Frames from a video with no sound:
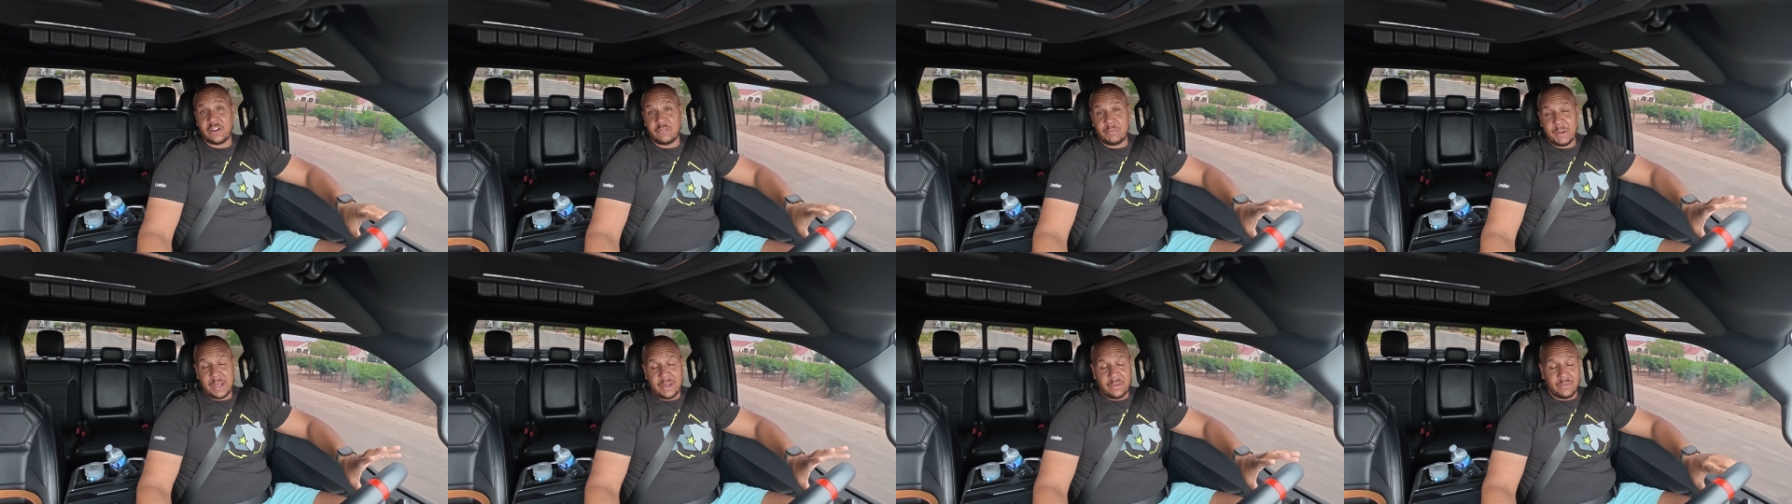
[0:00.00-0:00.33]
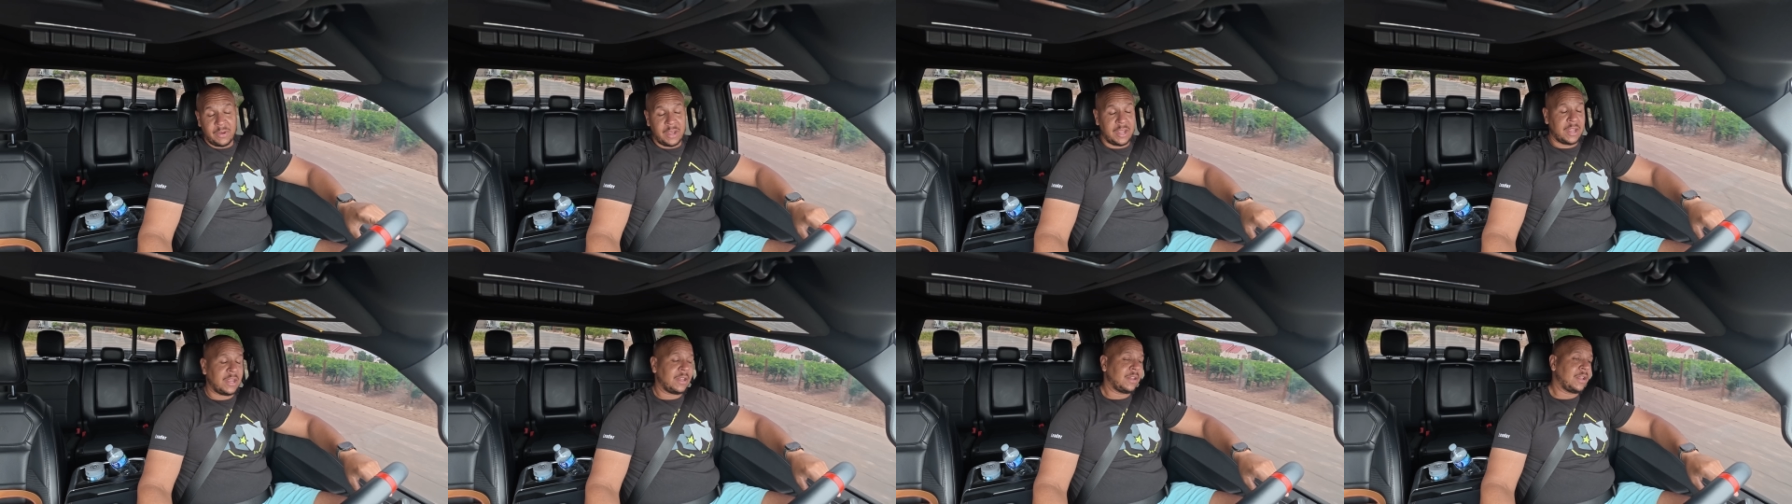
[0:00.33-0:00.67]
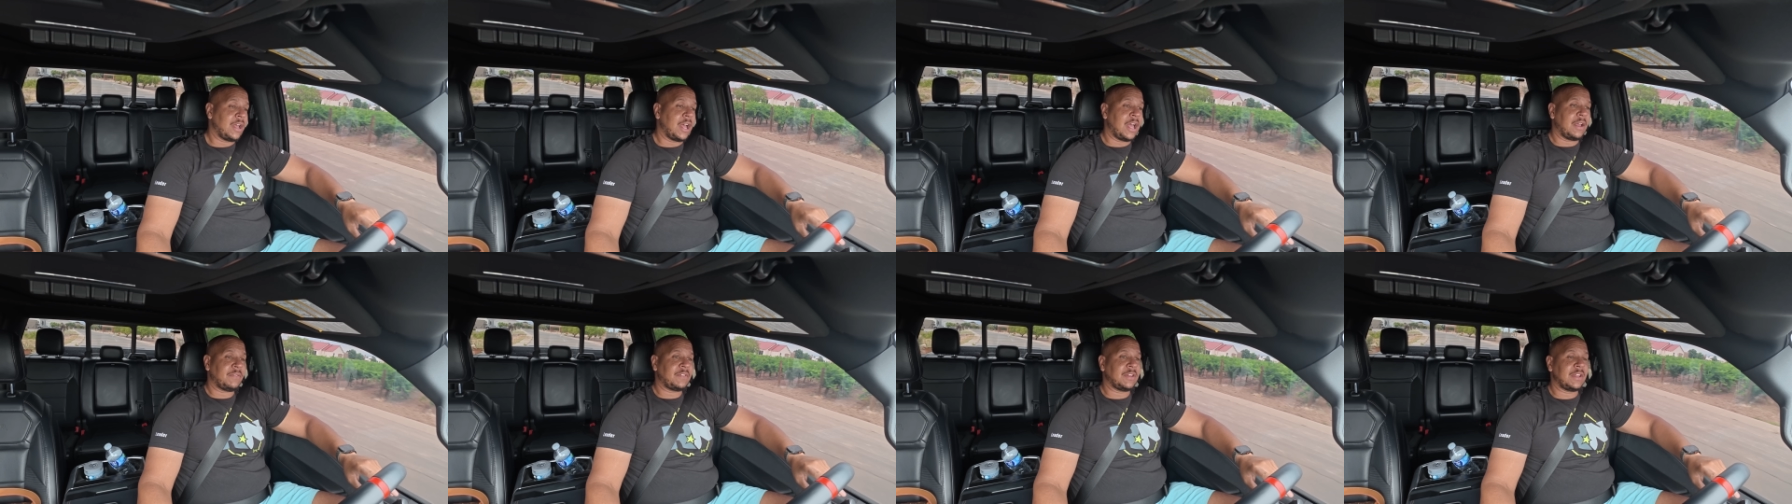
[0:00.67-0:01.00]
by the way. I'll
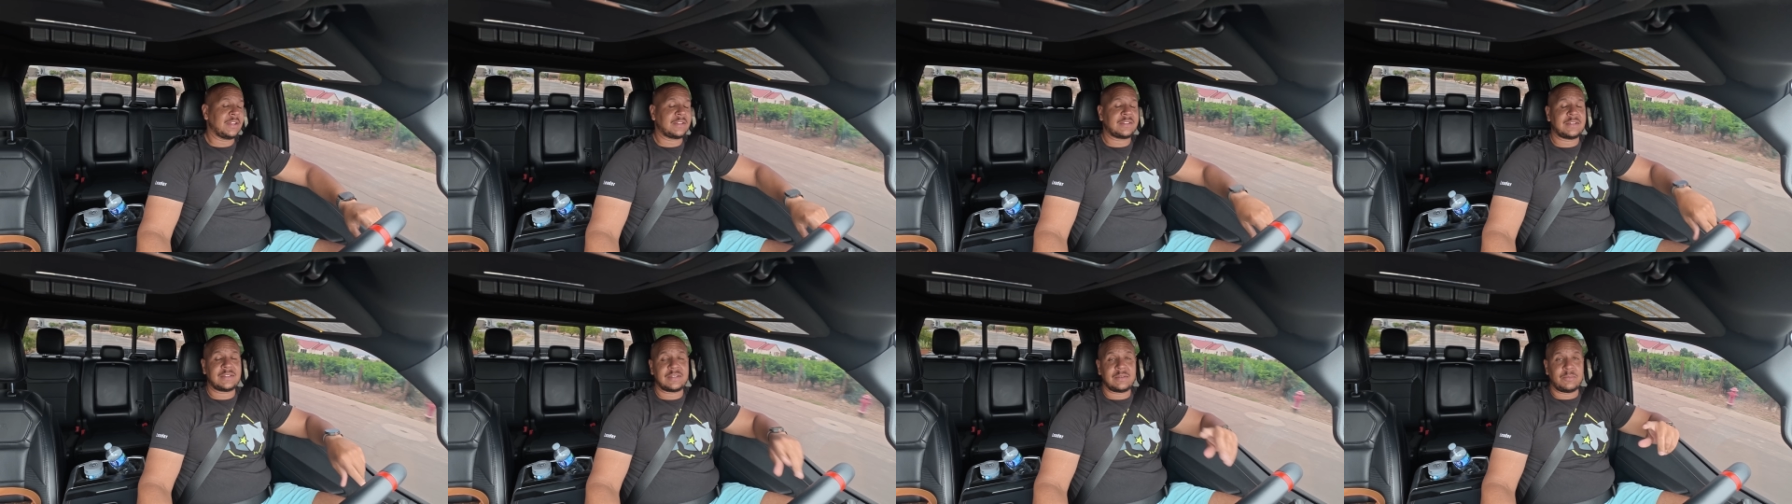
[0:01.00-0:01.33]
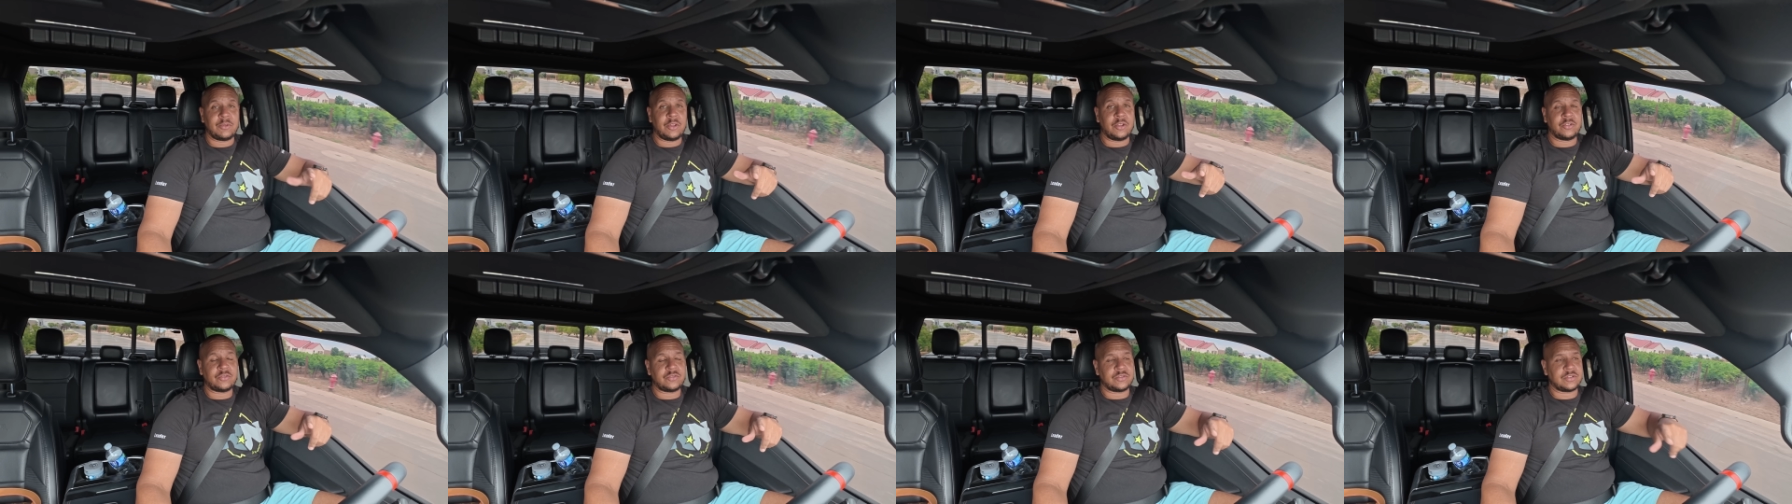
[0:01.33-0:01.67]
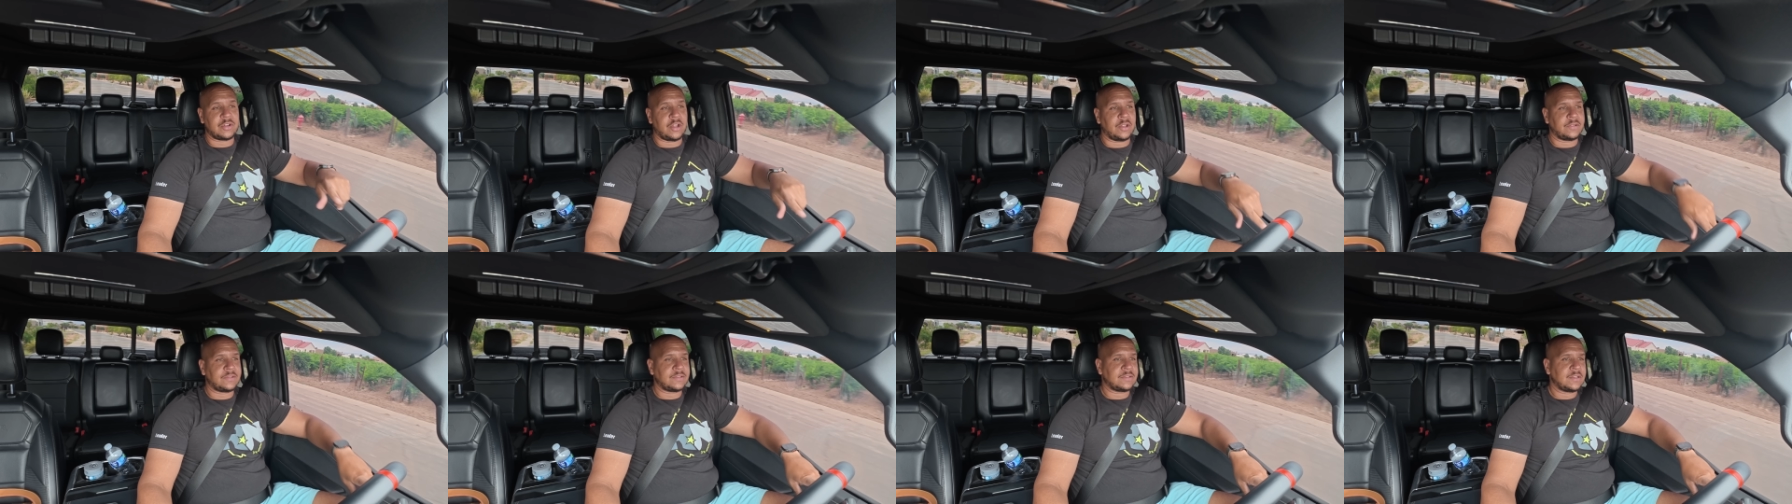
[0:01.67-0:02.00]
have to get to some of those
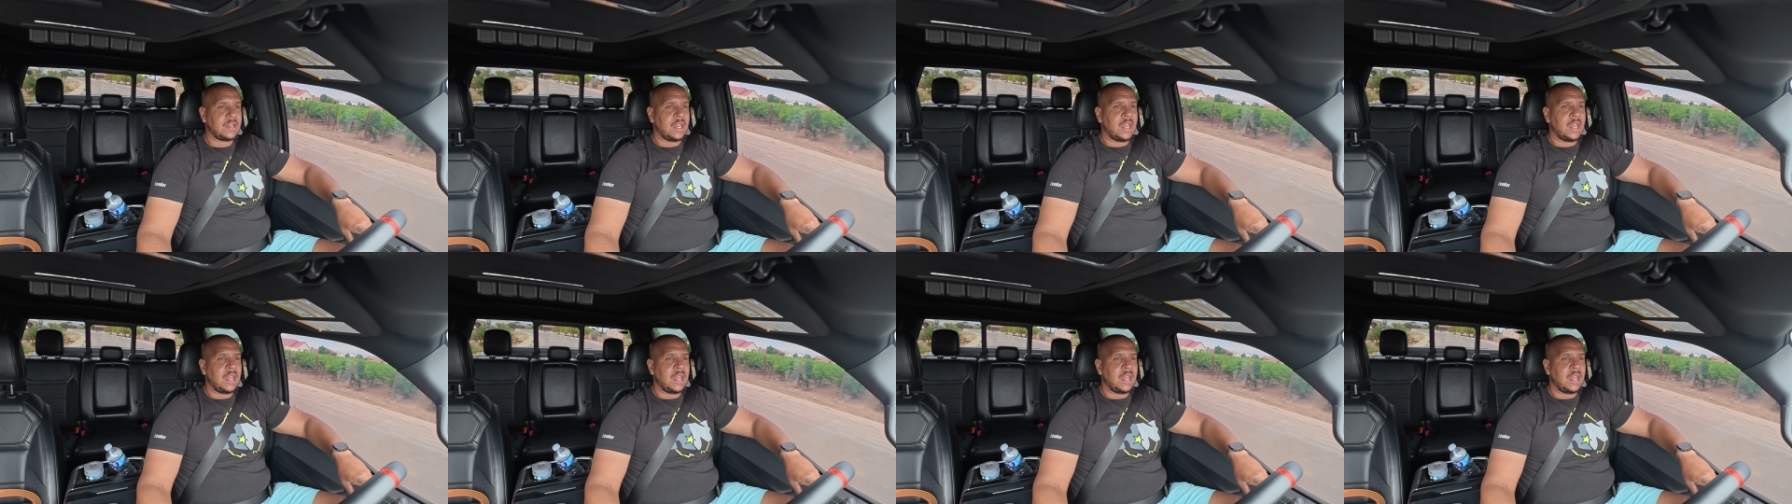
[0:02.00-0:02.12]
results.